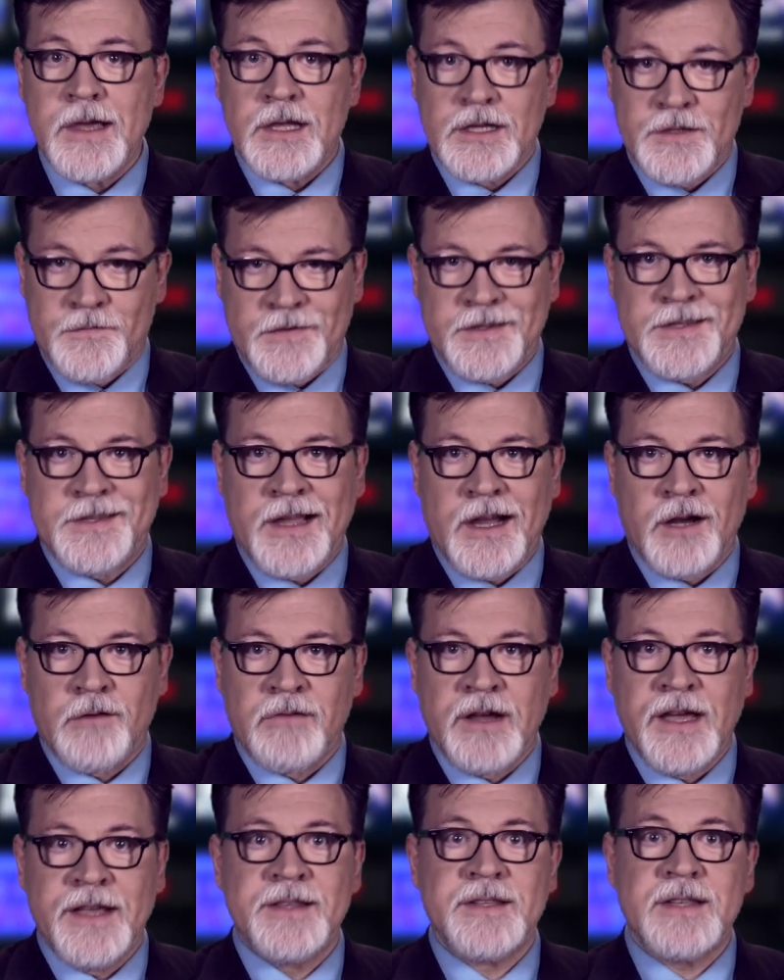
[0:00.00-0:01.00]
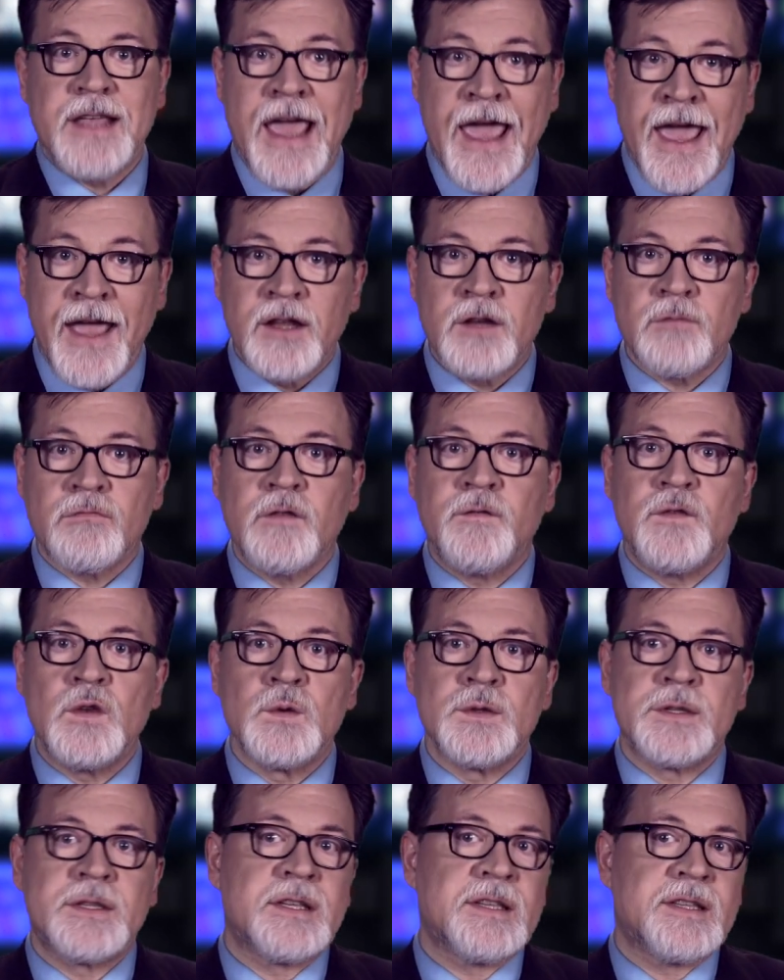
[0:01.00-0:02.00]
Zvezda writes, and
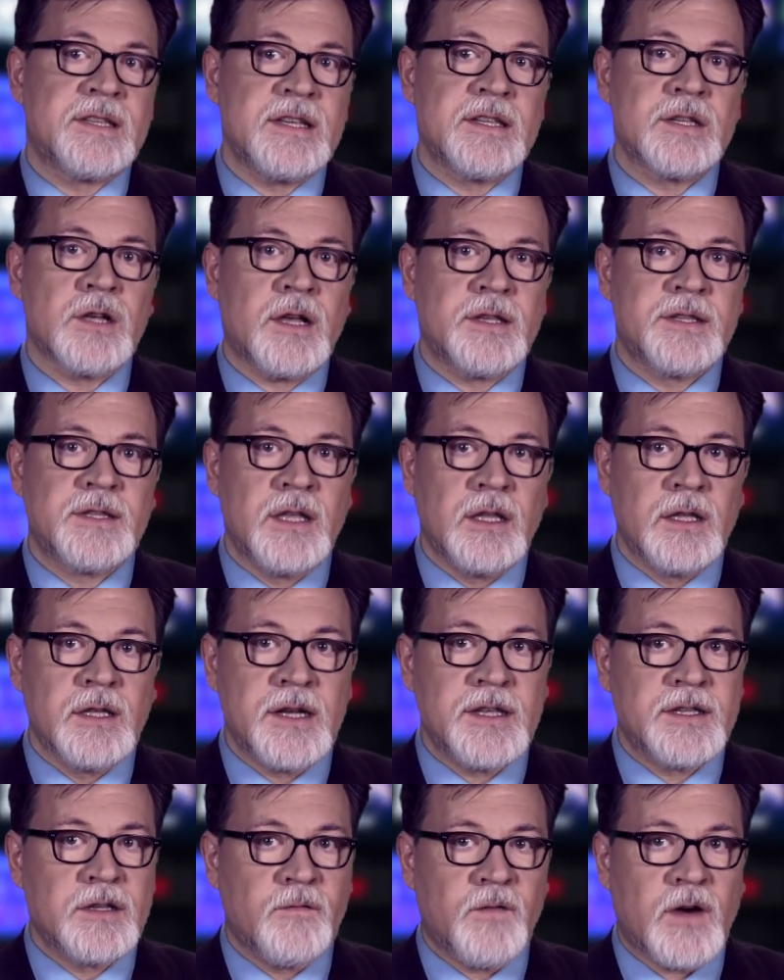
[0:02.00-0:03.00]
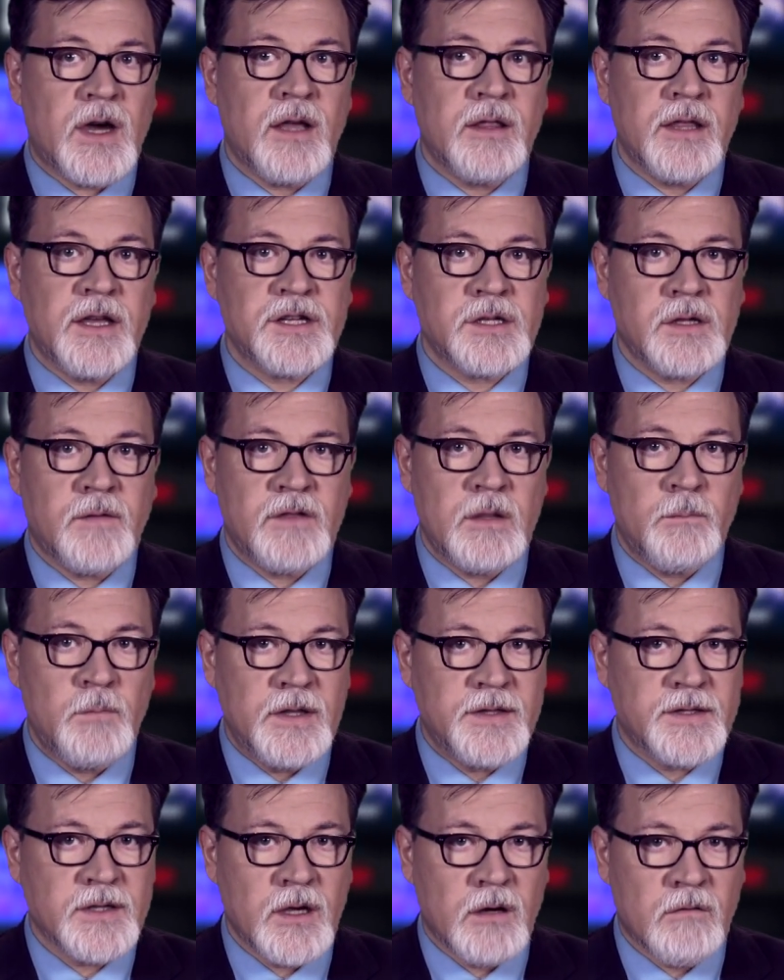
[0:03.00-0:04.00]
refuses to cease hostilities in violation of the
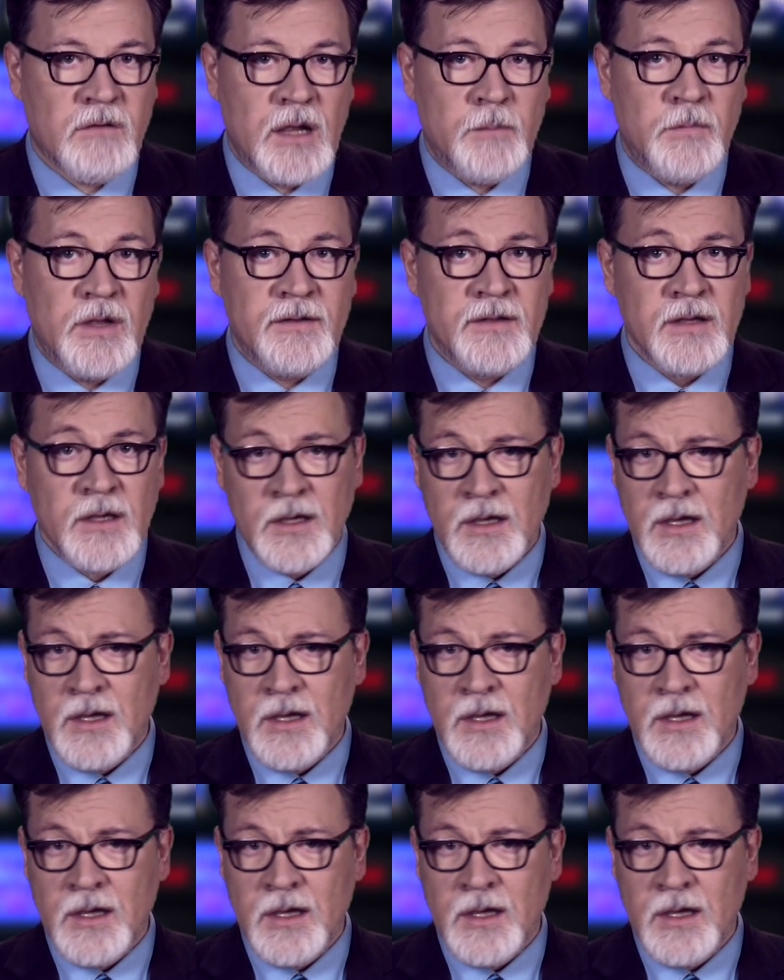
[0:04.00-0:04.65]
Minsk Agreement.